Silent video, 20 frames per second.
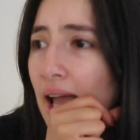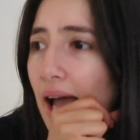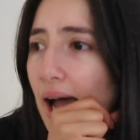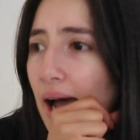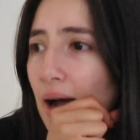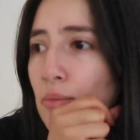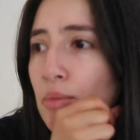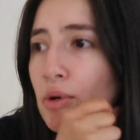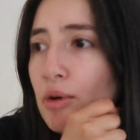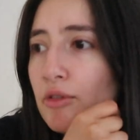
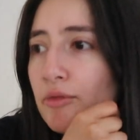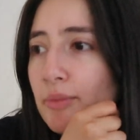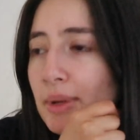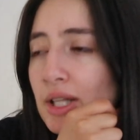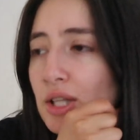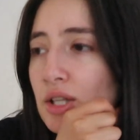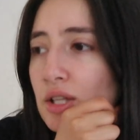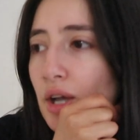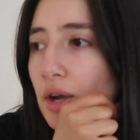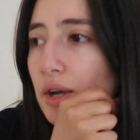Um, but we've
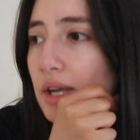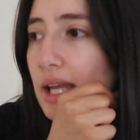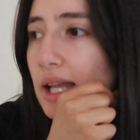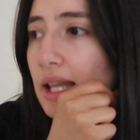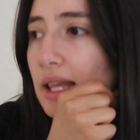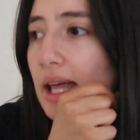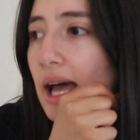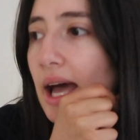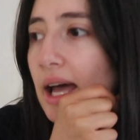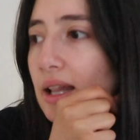been
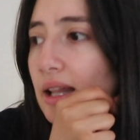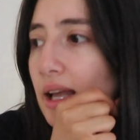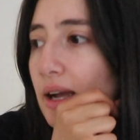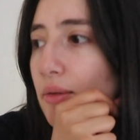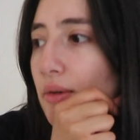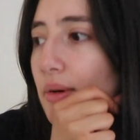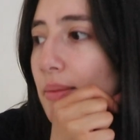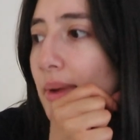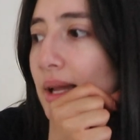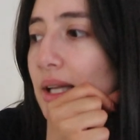soaking that
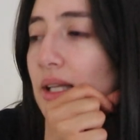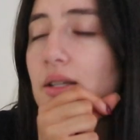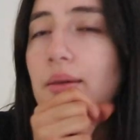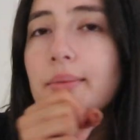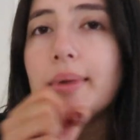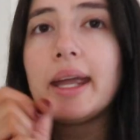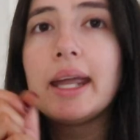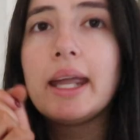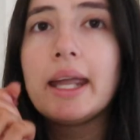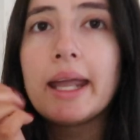like we're meant to
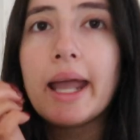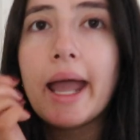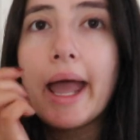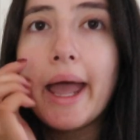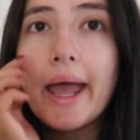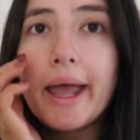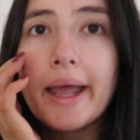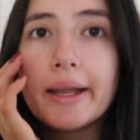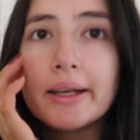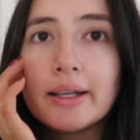be
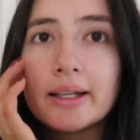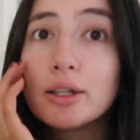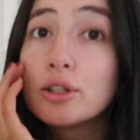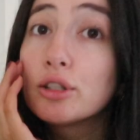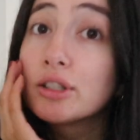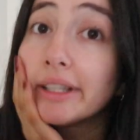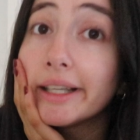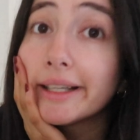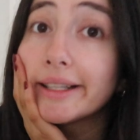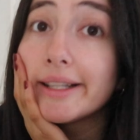and it
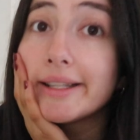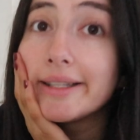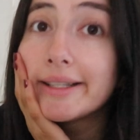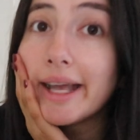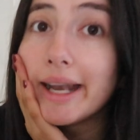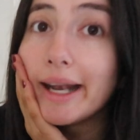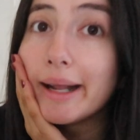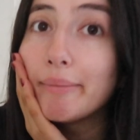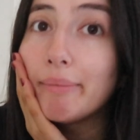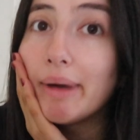looks like it's
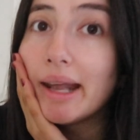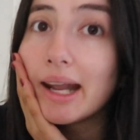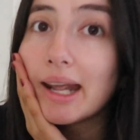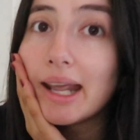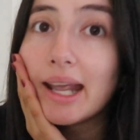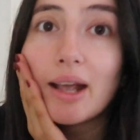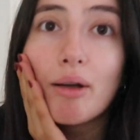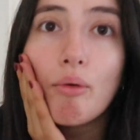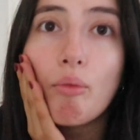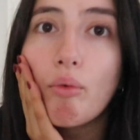getting better.
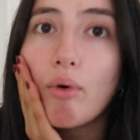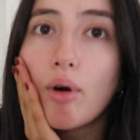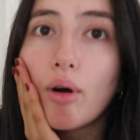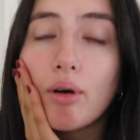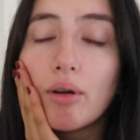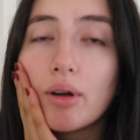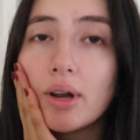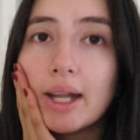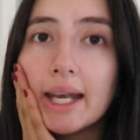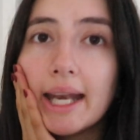He can
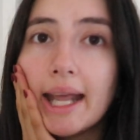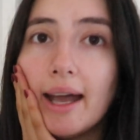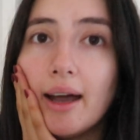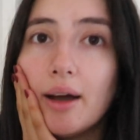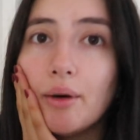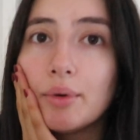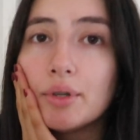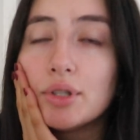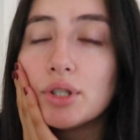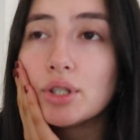walk on it
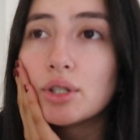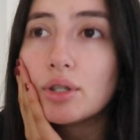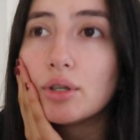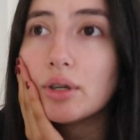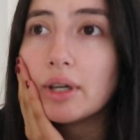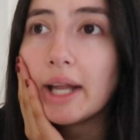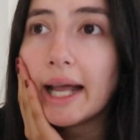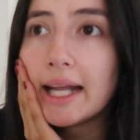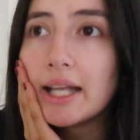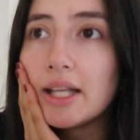now, which is
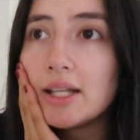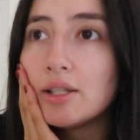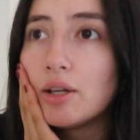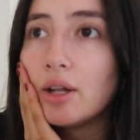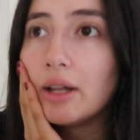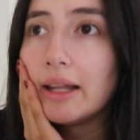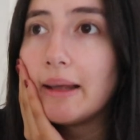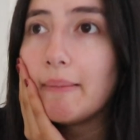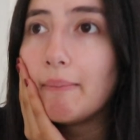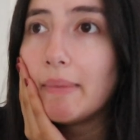good. Like he's
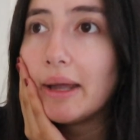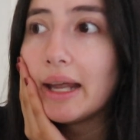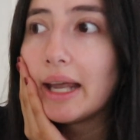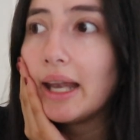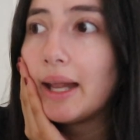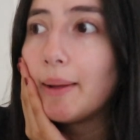not limping